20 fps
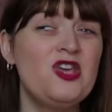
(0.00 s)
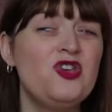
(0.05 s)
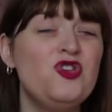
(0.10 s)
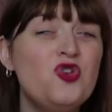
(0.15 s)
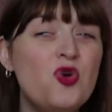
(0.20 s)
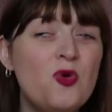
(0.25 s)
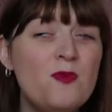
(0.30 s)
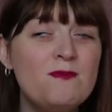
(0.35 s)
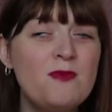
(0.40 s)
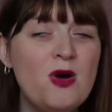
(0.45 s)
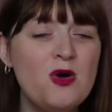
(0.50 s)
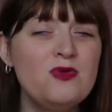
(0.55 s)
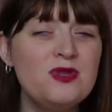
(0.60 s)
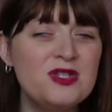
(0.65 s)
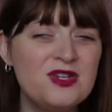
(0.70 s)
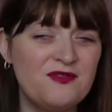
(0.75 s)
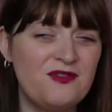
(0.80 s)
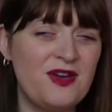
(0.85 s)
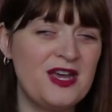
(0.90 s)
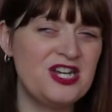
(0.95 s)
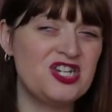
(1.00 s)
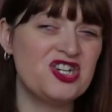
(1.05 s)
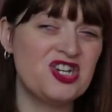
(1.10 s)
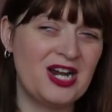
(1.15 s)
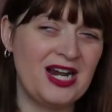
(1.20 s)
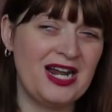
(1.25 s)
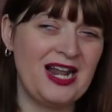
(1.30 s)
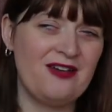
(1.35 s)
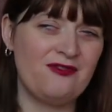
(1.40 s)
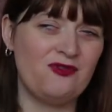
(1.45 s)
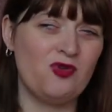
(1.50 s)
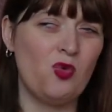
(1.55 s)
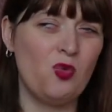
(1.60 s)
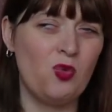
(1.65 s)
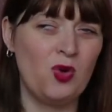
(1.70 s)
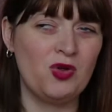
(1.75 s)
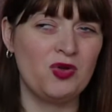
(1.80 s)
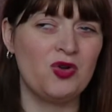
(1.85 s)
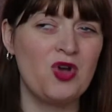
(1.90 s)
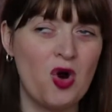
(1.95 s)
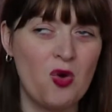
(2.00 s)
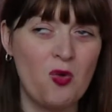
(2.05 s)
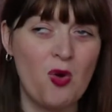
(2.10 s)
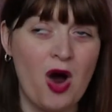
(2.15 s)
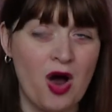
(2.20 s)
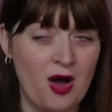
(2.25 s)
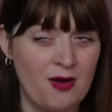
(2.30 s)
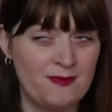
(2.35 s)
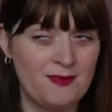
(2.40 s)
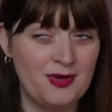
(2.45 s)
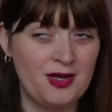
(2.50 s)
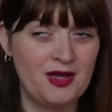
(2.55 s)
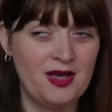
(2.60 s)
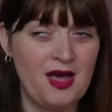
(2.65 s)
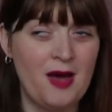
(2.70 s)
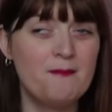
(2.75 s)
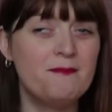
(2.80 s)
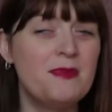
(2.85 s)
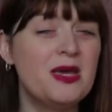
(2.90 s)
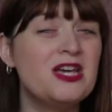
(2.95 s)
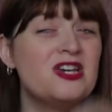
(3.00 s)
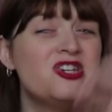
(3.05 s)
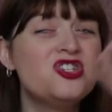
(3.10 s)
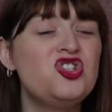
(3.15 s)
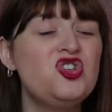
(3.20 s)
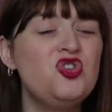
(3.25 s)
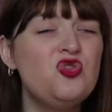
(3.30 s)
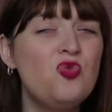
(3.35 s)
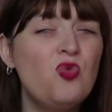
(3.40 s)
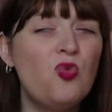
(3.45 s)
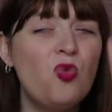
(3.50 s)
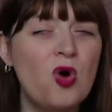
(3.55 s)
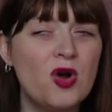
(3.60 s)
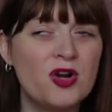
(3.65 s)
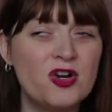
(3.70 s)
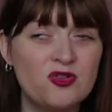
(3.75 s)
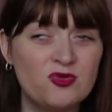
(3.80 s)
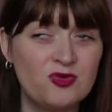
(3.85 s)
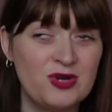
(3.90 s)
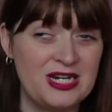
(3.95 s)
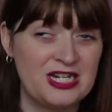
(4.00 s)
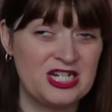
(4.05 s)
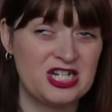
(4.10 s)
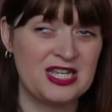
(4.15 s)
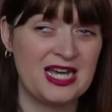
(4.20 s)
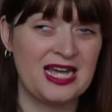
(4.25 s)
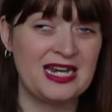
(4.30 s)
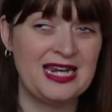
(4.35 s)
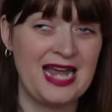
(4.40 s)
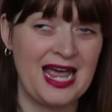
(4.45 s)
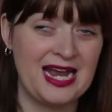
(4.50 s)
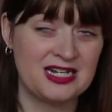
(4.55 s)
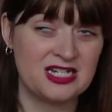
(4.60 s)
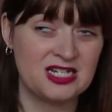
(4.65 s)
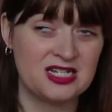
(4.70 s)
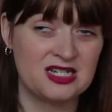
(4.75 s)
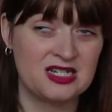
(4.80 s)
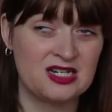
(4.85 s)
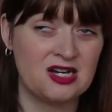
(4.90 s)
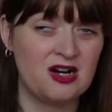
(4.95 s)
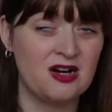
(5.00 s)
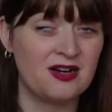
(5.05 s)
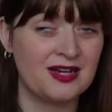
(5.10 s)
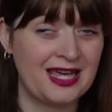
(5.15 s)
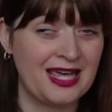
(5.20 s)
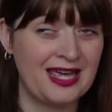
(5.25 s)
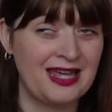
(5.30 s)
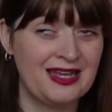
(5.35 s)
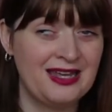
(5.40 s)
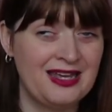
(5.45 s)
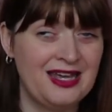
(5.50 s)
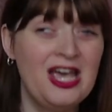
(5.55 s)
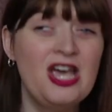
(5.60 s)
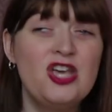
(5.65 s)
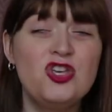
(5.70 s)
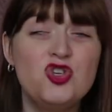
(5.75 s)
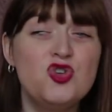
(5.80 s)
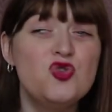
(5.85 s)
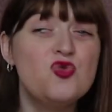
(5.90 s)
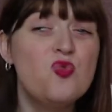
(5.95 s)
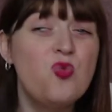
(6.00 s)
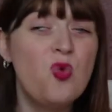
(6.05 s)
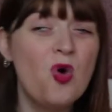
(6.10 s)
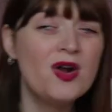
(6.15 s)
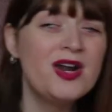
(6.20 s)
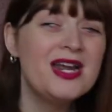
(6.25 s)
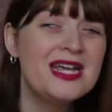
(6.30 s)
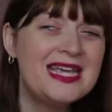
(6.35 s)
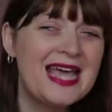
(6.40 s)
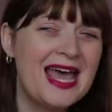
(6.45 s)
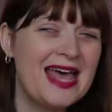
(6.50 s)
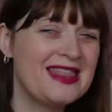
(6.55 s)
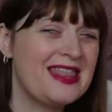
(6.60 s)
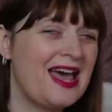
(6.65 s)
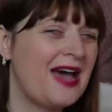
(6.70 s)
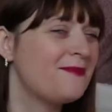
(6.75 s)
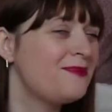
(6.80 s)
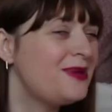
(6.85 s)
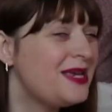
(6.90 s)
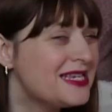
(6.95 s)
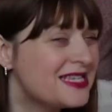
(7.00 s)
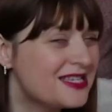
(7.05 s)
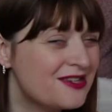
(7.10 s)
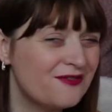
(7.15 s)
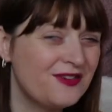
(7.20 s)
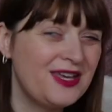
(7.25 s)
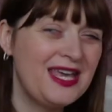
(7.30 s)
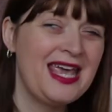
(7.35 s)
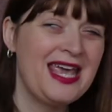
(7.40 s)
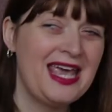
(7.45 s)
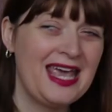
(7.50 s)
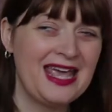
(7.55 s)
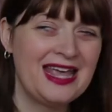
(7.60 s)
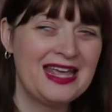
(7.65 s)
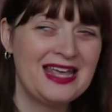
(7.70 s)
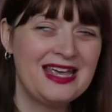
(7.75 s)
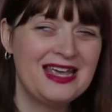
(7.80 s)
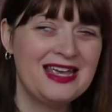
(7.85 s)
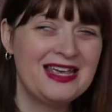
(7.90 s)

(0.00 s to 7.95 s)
your motivation level will go up because you want to reach that next target. You want to get that piece of kit.